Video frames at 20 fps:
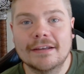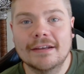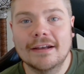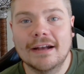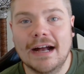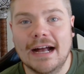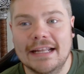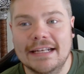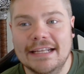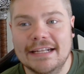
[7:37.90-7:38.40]

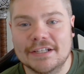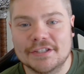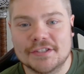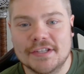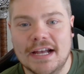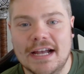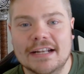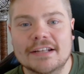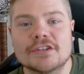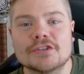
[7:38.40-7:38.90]
I need a
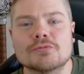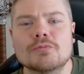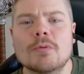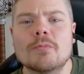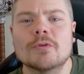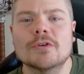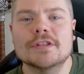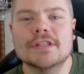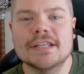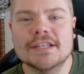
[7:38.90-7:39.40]
side, because when
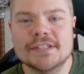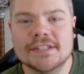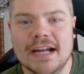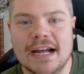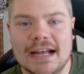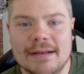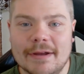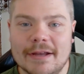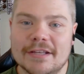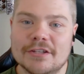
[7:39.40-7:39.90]
we're in this
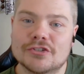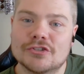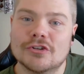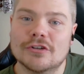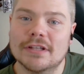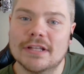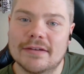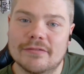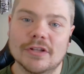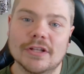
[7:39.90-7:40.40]
time, I can start
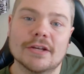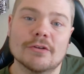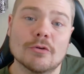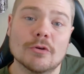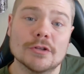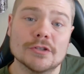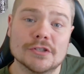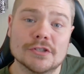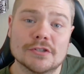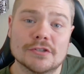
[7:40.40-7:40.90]
leveling
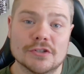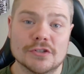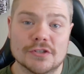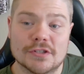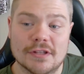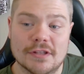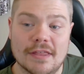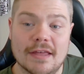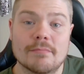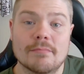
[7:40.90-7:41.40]
on just
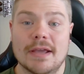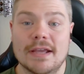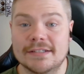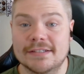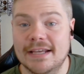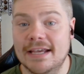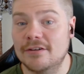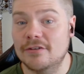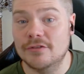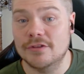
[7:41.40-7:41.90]
to then
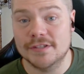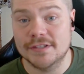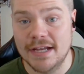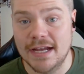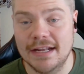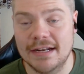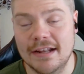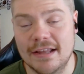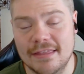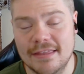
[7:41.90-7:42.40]
maintain on the
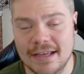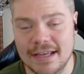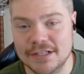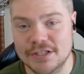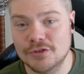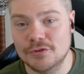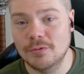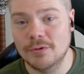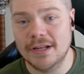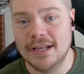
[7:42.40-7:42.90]
side. And I think I
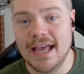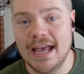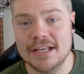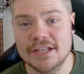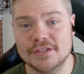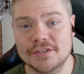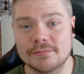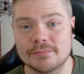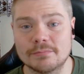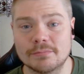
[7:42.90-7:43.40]
just want to
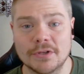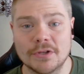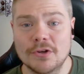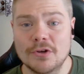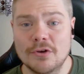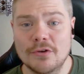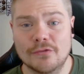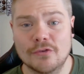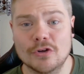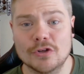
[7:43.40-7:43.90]
cast some
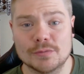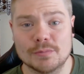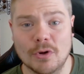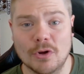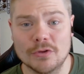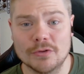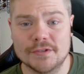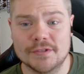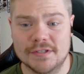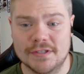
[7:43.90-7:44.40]
Frost
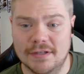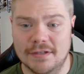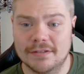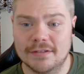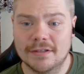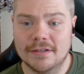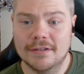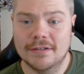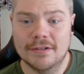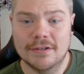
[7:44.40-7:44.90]
Bolts and
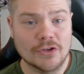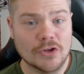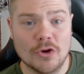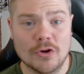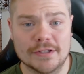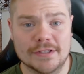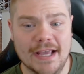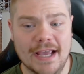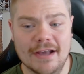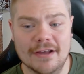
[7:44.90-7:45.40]
go
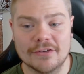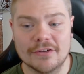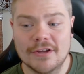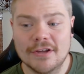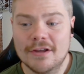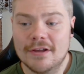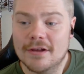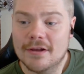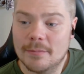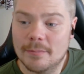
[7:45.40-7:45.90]
to town.
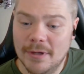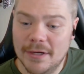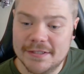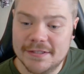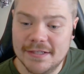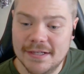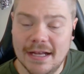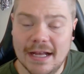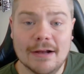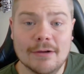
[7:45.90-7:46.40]
But
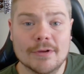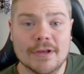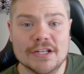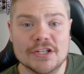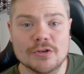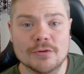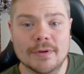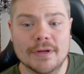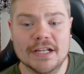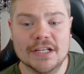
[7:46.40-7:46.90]
I'll catch
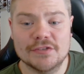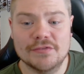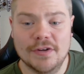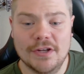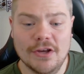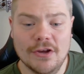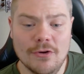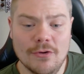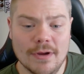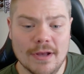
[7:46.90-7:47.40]
you on my next
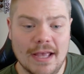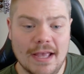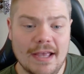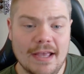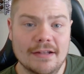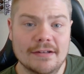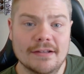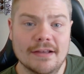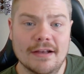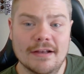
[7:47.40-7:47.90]
video,
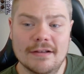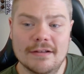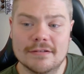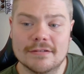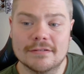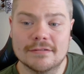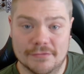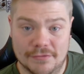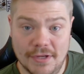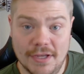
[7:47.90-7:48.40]
and
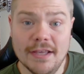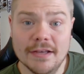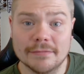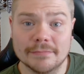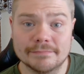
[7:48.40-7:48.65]
see ya.